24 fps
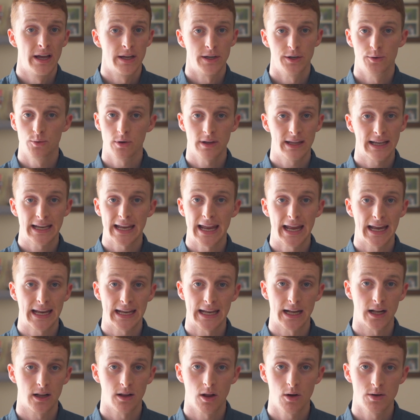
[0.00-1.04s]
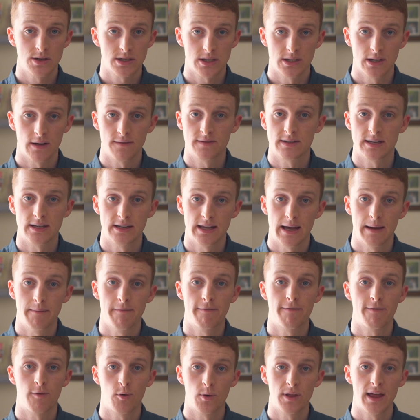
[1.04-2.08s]
you really can't get close enough to
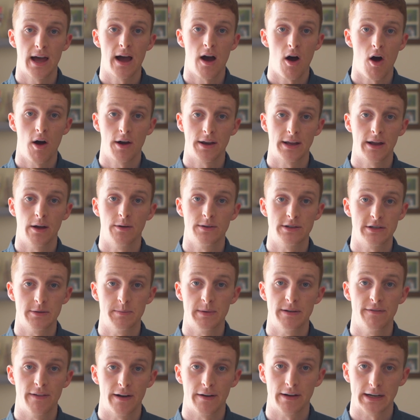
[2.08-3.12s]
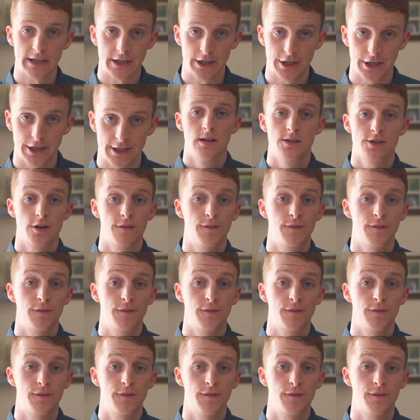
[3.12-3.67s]
them for that audio to be very good.